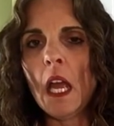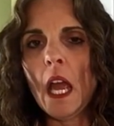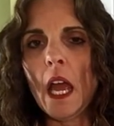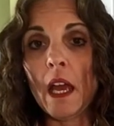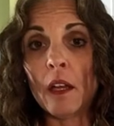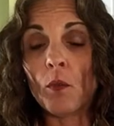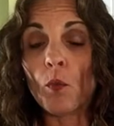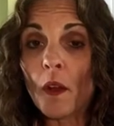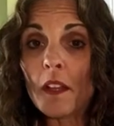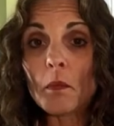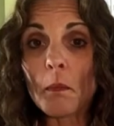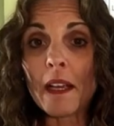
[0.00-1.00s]
and
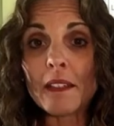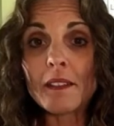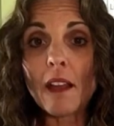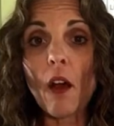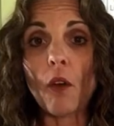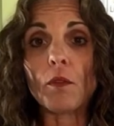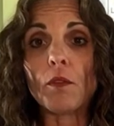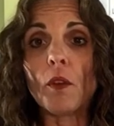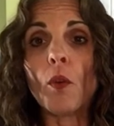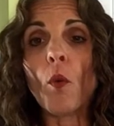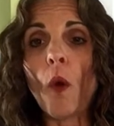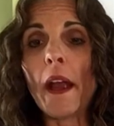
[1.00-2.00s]
with myself,
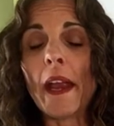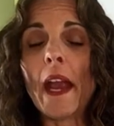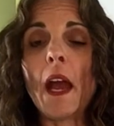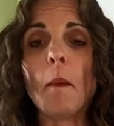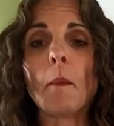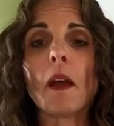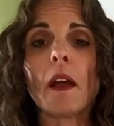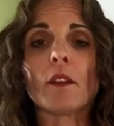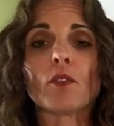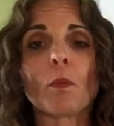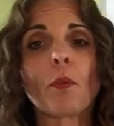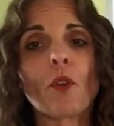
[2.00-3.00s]
who I am as
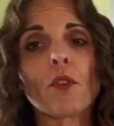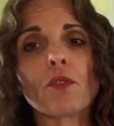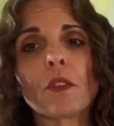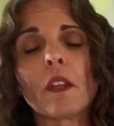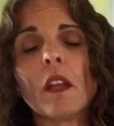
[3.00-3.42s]
a person.